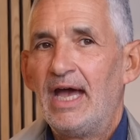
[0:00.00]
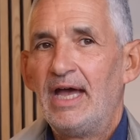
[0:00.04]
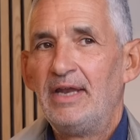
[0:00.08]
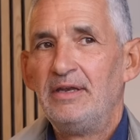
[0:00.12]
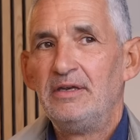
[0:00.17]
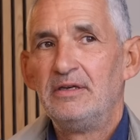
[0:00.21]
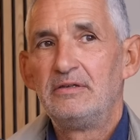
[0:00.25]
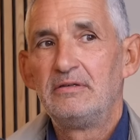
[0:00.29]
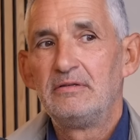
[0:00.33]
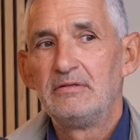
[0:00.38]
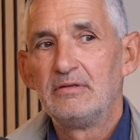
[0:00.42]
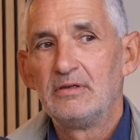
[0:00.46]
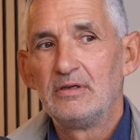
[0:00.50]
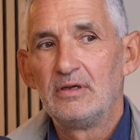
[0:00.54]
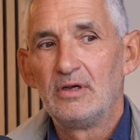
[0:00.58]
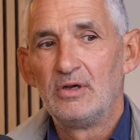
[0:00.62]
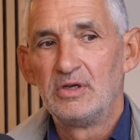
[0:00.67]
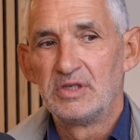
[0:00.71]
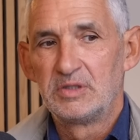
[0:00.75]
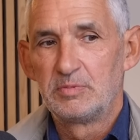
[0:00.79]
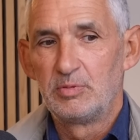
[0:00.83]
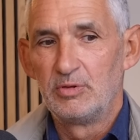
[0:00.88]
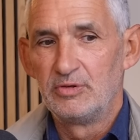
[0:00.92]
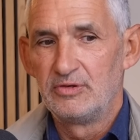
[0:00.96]
And
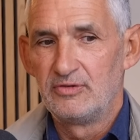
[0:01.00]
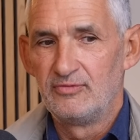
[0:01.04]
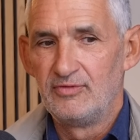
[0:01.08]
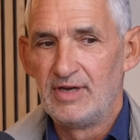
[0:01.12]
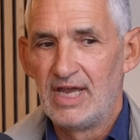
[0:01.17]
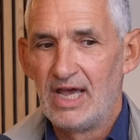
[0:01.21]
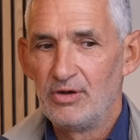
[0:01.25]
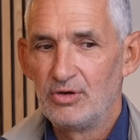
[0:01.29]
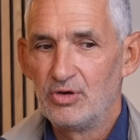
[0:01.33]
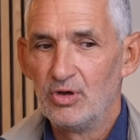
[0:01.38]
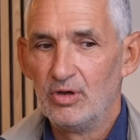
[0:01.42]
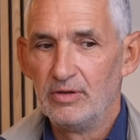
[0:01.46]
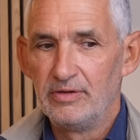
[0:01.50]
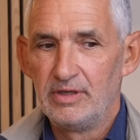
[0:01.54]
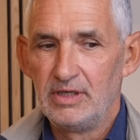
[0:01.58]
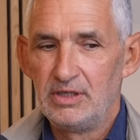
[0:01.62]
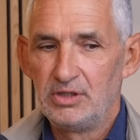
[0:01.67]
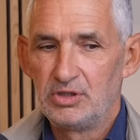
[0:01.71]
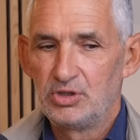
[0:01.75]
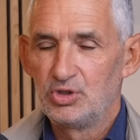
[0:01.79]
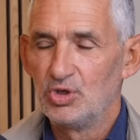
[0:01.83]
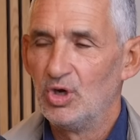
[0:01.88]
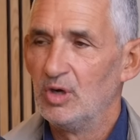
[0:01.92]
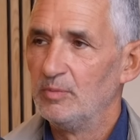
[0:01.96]
hospitals have now got
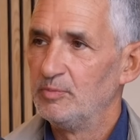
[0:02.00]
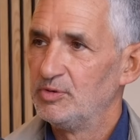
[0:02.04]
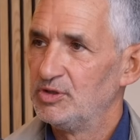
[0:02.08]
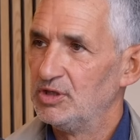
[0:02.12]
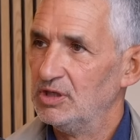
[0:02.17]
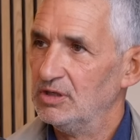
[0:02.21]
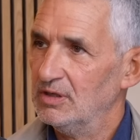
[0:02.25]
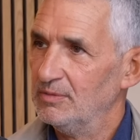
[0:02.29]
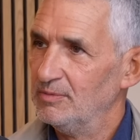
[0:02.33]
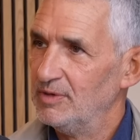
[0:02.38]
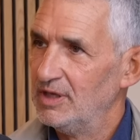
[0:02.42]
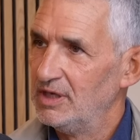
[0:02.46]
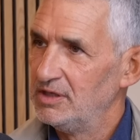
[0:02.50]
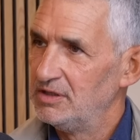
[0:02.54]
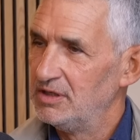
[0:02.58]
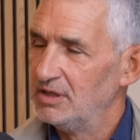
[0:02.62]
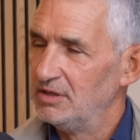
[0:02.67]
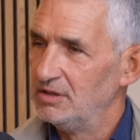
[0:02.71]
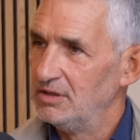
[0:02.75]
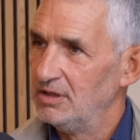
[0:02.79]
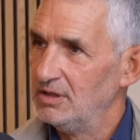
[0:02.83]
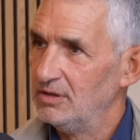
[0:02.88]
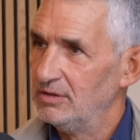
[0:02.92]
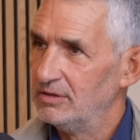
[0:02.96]
these shops in them they
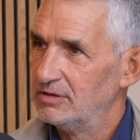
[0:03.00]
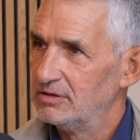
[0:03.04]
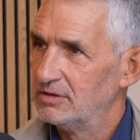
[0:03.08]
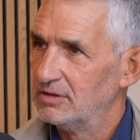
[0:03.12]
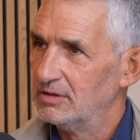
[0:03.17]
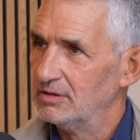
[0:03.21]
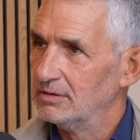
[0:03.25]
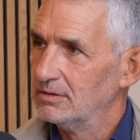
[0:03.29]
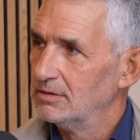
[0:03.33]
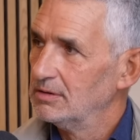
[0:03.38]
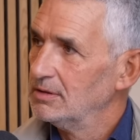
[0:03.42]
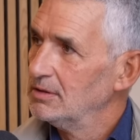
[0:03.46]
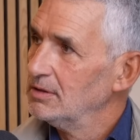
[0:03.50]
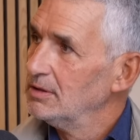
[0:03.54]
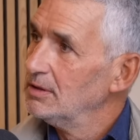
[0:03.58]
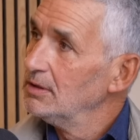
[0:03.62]
didn't used to.